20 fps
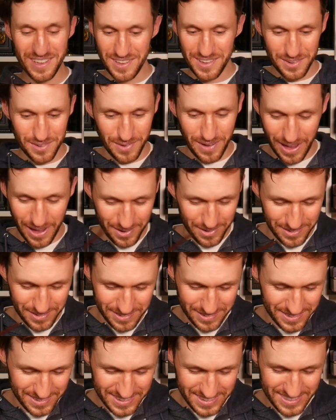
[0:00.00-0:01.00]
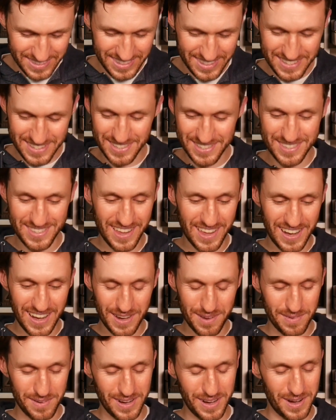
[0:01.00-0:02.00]
Wow, this has
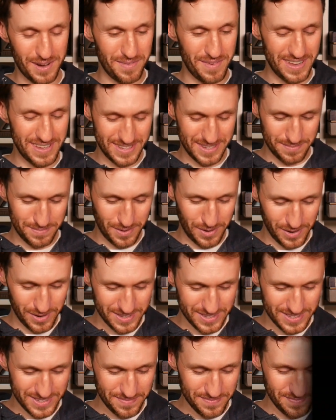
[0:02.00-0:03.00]
certainly been an amazing box.